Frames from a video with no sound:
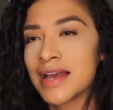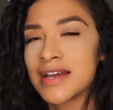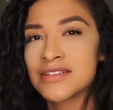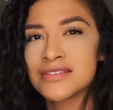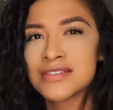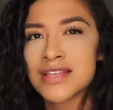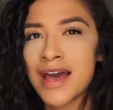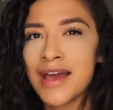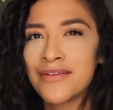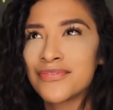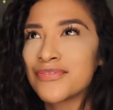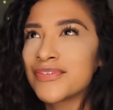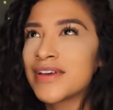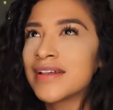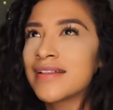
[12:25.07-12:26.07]
I
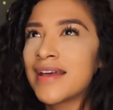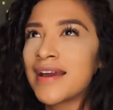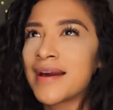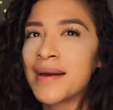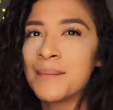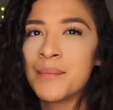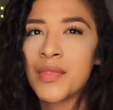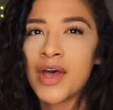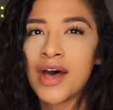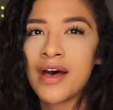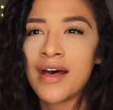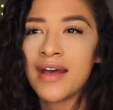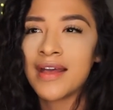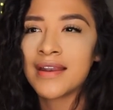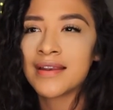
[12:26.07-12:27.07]
feel like I'm
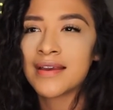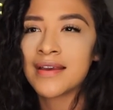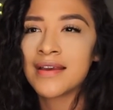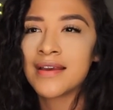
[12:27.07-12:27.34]
not